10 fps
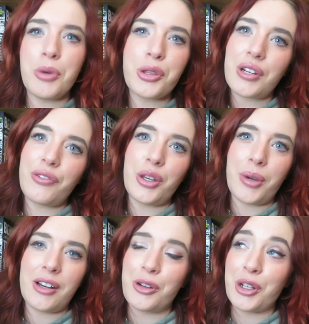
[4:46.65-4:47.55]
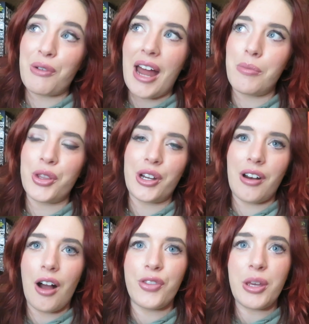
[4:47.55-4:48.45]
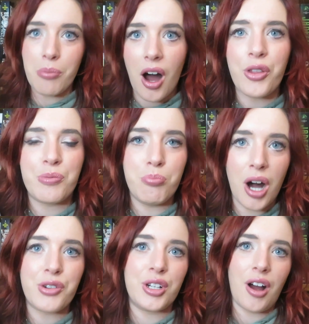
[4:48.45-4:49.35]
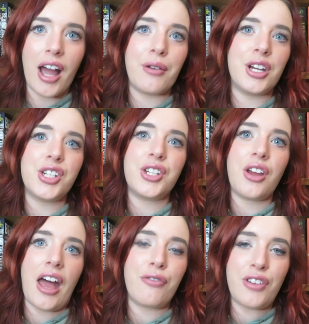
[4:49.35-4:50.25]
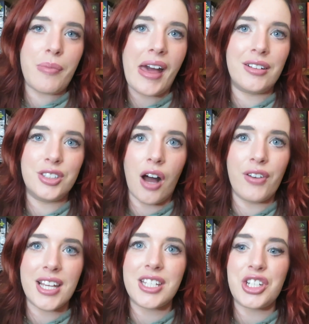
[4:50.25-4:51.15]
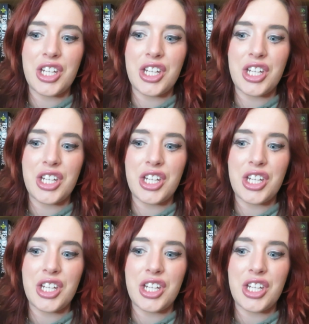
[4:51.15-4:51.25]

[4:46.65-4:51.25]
mother, if you will, or the grandmother of the modern Irish female novelist,